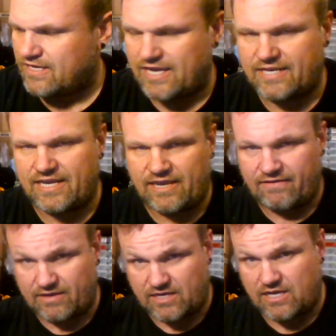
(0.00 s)
in
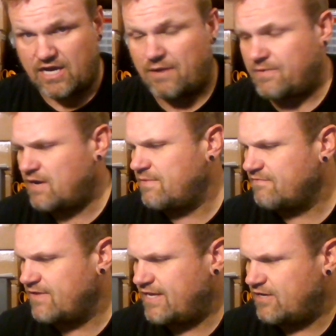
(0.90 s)
the
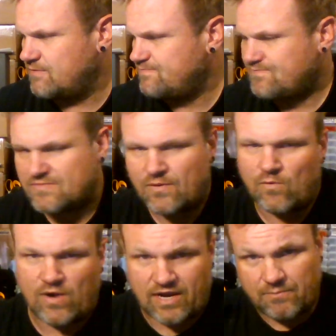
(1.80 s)
upcoming video
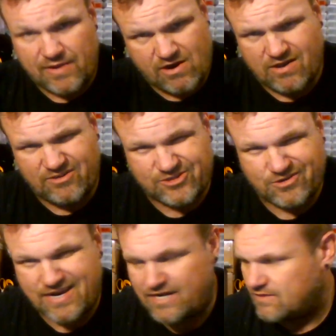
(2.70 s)
where I compare other
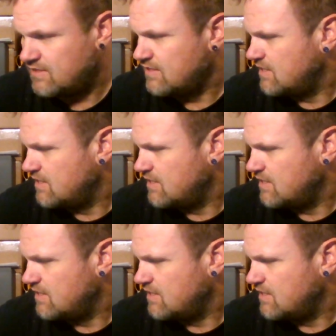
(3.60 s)
terrain.